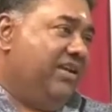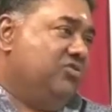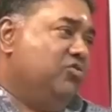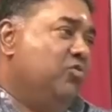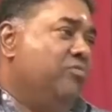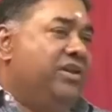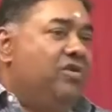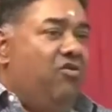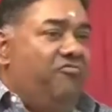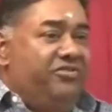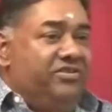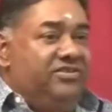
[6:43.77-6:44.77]
I had so
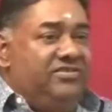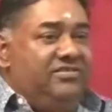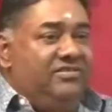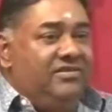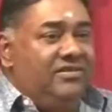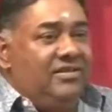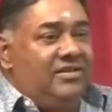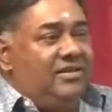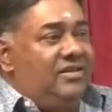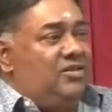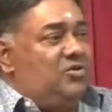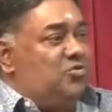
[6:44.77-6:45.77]
many offers
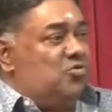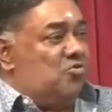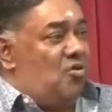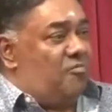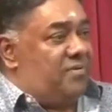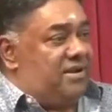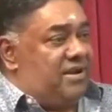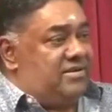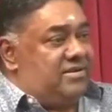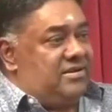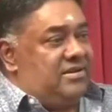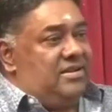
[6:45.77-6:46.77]
to
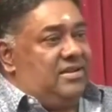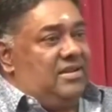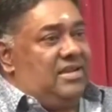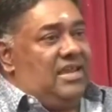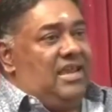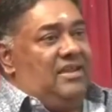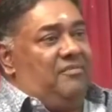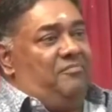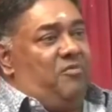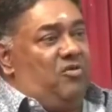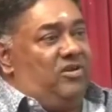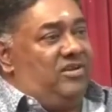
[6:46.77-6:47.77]
cooperate
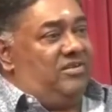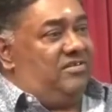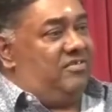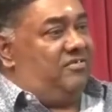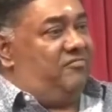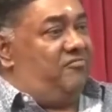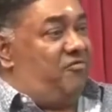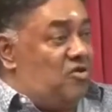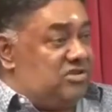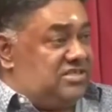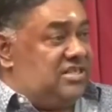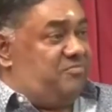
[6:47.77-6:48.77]
and point,
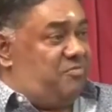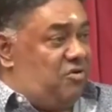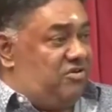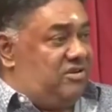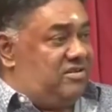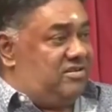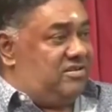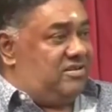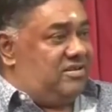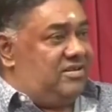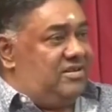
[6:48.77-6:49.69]
falsely point